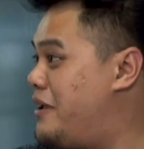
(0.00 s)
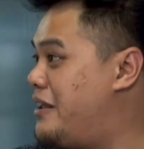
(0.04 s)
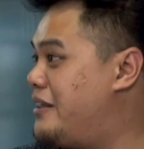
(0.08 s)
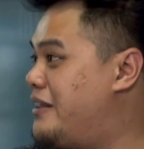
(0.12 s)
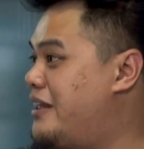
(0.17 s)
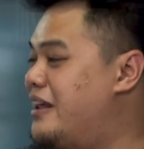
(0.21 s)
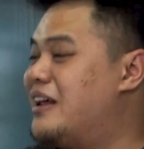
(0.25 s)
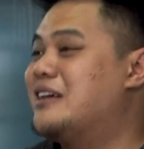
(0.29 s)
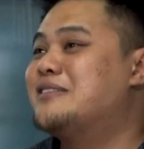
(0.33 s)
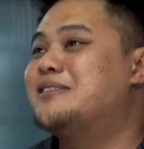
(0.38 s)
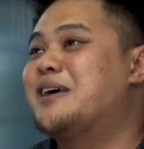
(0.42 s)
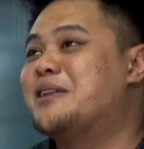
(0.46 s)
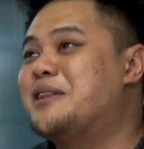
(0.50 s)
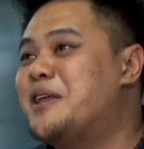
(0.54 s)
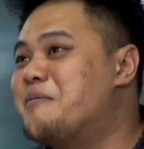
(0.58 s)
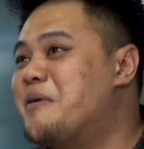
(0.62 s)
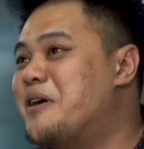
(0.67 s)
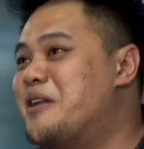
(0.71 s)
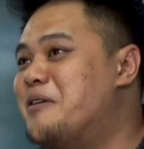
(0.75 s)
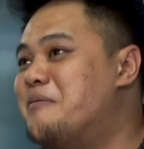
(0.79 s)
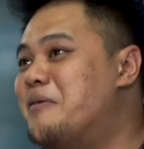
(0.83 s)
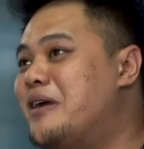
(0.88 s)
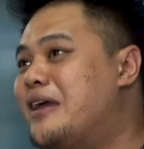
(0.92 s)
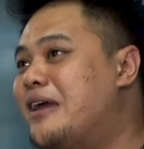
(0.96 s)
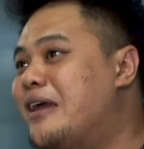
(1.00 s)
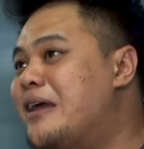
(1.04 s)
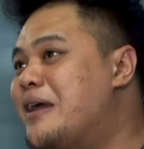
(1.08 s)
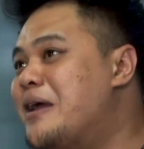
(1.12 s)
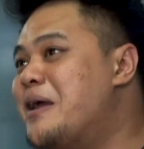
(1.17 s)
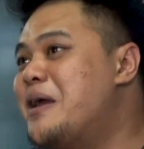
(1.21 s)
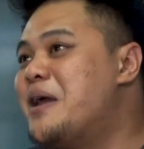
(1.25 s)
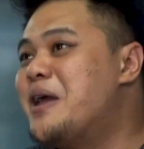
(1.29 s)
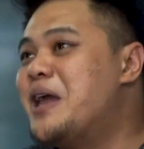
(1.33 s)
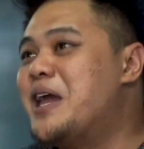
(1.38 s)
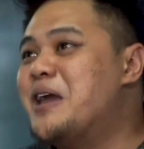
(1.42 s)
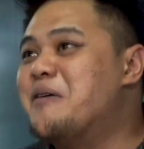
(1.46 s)
Is it? Satay by the bay.
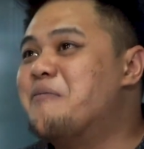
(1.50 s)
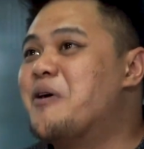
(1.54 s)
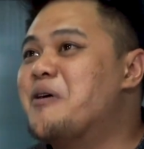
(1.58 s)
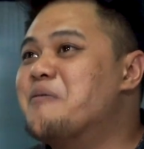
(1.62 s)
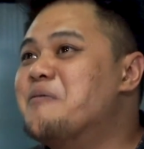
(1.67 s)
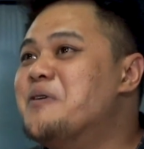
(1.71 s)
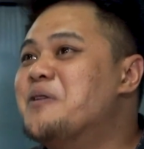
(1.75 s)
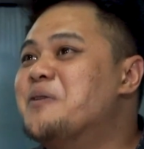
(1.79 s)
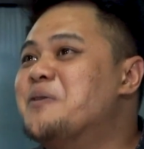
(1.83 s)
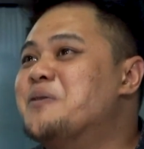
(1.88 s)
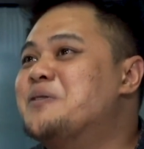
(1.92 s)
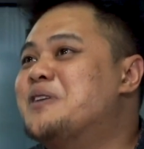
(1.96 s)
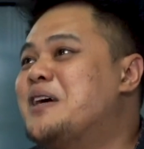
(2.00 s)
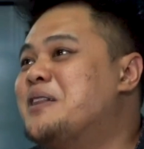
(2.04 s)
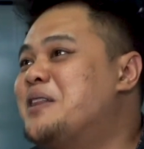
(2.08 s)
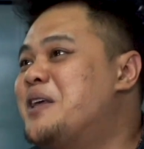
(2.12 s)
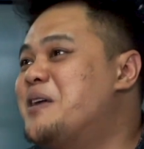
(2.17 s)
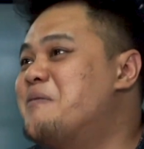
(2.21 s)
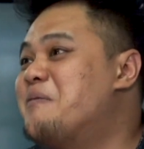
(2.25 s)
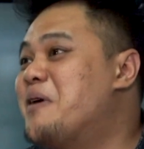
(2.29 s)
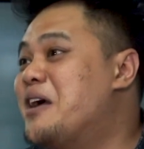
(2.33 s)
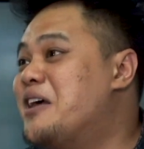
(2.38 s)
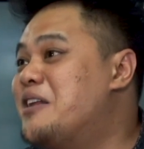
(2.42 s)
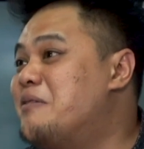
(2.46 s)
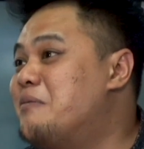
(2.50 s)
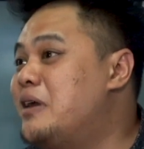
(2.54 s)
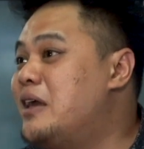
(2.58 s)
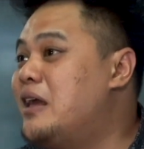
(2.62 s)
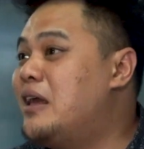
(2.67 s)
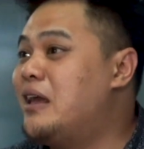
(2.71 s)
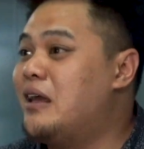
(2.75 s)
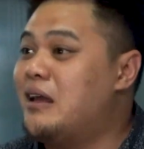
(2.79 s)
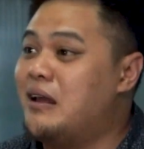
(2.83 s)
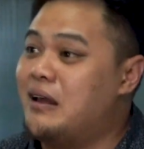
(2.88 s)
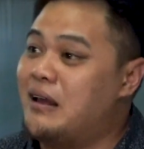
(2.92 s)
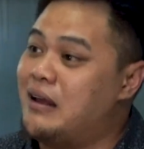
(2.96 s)
He brought me to Satay by the
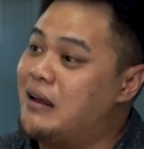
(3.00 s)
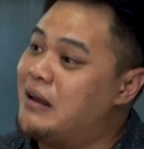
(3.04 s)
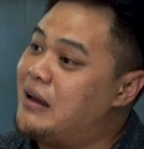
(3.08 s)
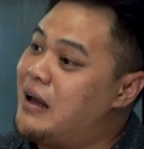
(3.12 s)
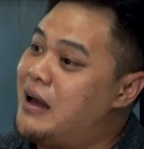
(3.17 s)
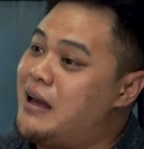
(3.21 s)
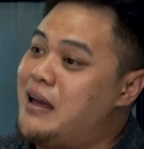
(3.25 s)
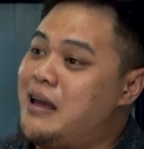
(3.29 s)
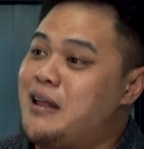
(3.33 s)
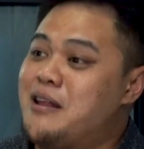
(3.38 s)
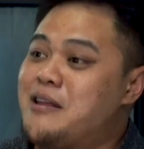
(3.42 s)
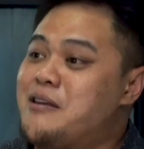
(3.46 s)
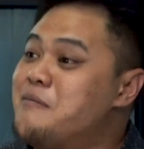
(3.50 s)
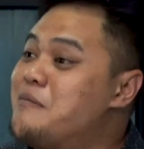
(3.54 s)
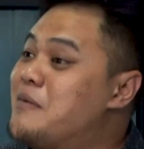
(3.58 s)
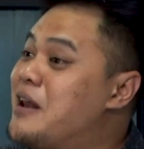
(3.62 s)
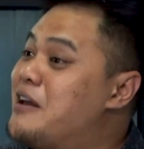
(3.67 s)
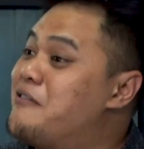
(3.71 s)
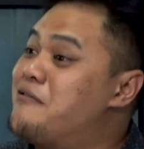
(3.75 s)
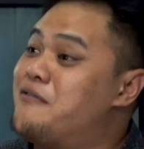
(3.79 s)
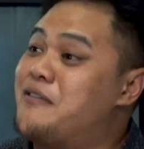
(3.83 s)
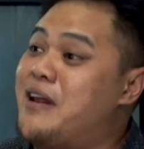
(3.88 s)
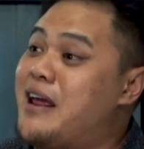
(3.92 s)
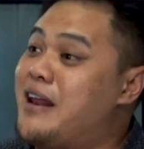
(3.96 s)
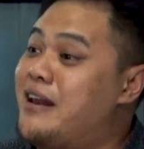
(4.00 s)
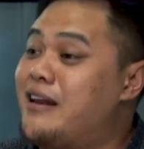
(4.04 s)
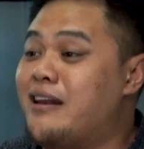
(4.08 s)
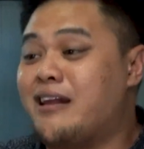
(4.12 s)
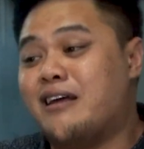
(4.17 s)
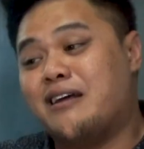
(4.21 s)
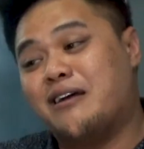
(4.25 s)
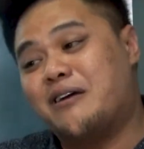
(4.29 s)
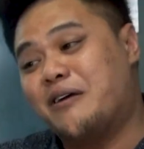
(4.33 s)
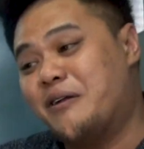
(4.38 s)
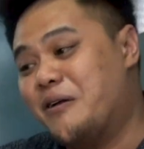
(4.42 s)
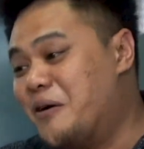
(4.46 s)
Bay. I and him like friend.
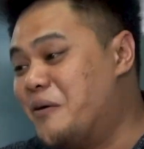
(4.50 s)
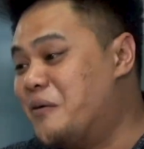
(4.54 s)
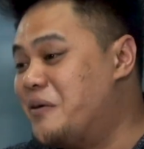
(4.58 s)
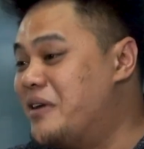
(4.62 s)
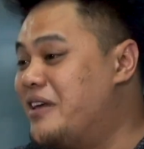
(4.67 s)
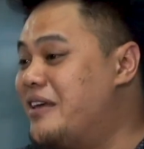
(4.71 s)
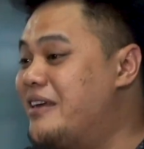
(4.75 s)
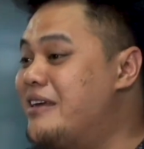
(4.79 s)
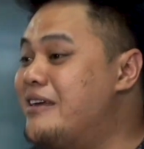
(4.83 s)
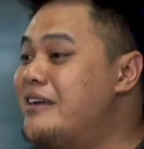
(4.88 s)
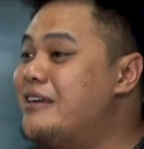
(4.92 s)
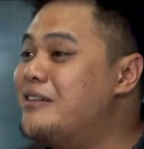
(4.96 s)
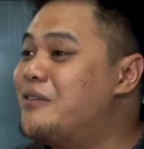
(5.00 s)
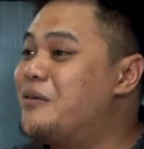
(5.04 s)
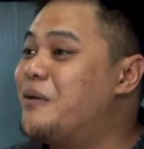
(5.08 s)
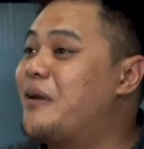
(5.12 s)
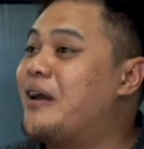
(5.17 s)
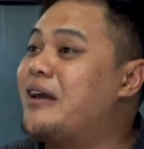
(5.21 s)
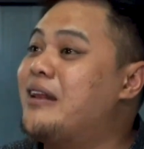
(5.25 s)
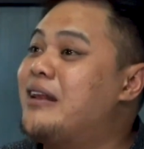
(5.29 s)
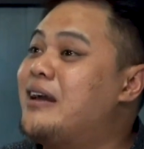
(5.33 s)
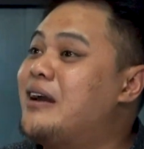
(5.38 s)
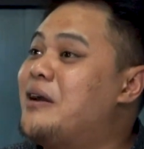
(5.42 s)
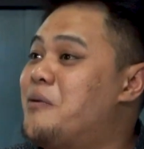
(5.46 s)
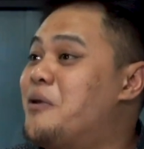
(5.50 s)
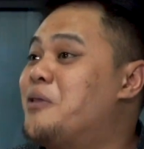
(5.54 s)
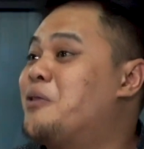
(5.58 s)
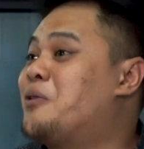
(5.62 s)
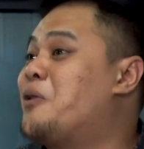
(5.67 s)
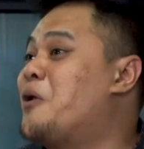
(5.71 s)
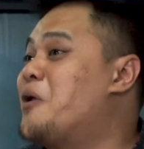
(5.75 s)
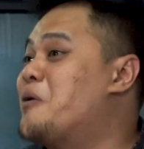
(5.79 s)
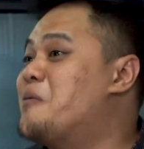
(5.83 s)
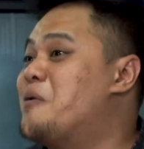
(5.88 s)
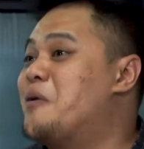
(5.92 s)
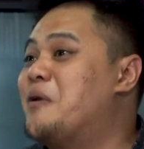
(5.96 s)
You know, we eat together. We
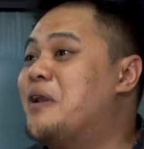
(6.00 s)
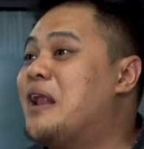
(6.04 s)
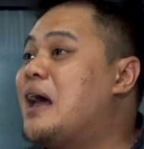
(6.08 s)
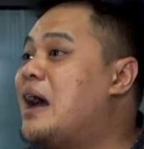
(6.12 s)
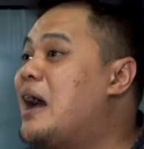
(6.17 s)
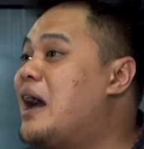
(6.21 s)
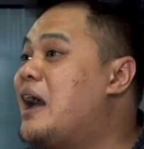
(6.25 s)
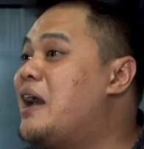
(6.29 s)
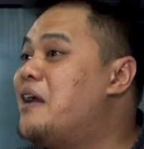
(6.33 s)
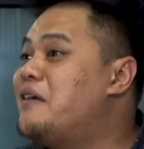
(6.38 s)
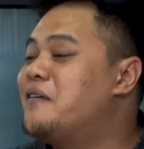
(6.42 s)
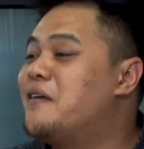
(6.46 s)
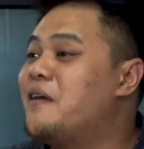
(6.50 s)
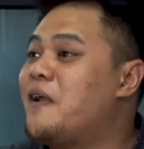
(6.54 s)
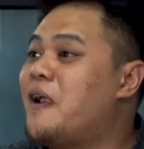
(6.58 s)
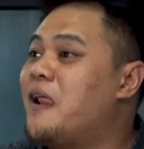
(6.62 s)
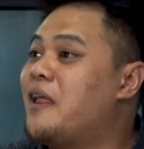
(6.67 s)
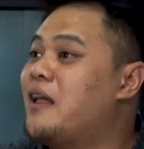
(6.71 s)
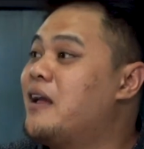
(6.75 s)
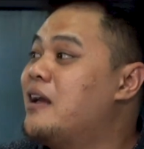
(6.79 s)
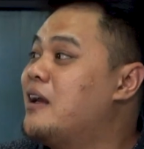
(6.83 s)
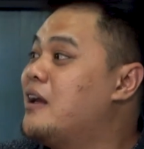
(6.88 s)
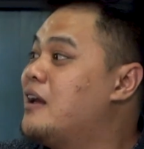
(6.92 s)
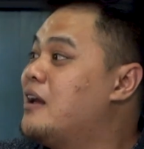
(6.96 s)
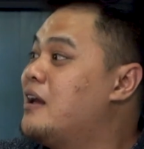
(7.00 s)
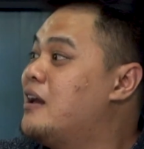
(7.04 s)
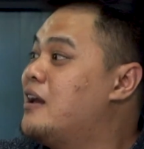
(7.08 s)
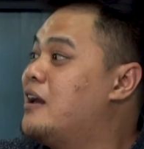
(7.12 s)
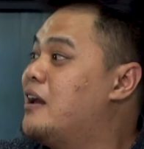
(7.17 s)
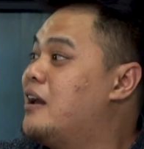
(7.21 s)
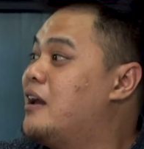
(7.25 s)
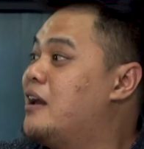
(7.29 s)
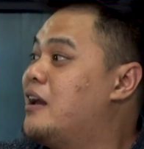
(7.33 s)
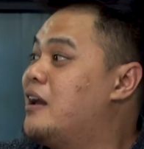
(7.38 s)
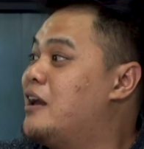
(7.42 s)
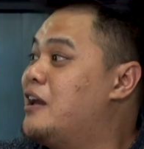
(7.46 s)
talk about life. Yeah.
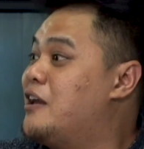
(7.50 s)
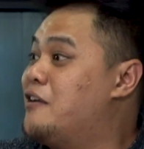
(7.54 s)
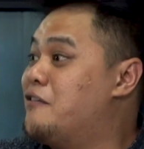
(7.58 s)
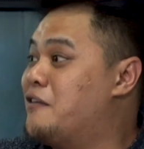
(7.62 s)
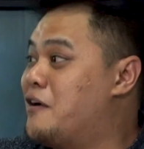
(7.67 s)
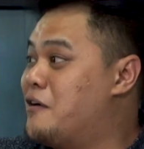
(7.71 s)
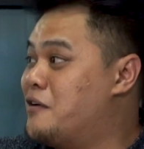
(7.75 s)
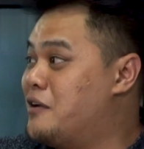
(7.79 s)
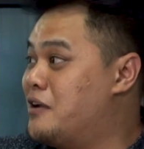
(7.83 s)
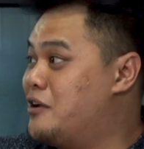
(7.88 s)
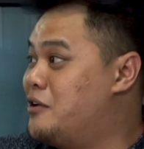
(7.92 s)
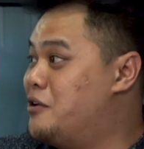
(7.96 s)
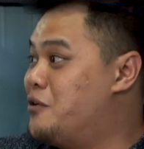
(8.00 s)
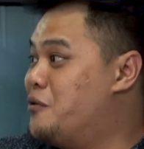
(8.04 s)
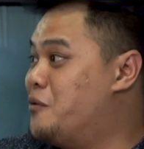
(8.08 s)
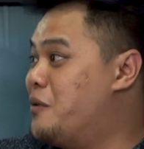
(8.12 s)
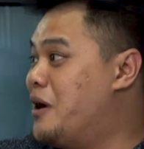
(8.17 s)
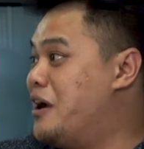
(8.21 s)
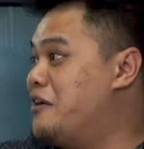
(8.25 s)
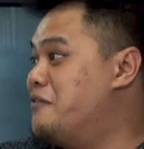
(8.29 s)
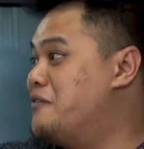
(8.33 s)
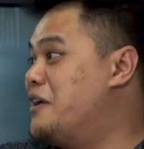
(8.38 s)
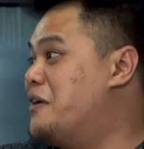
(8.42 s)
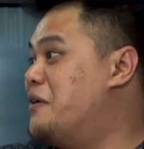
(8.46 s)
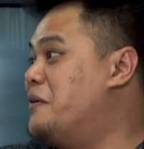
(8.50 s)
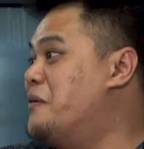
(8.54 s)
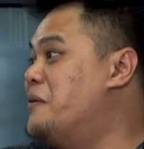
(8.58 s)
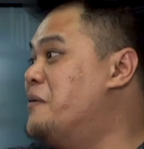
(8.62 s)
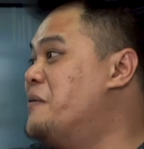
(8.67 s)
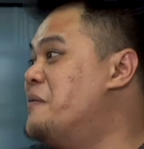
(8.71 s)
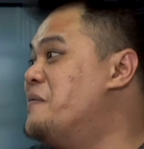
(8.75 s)
He found a new wife now.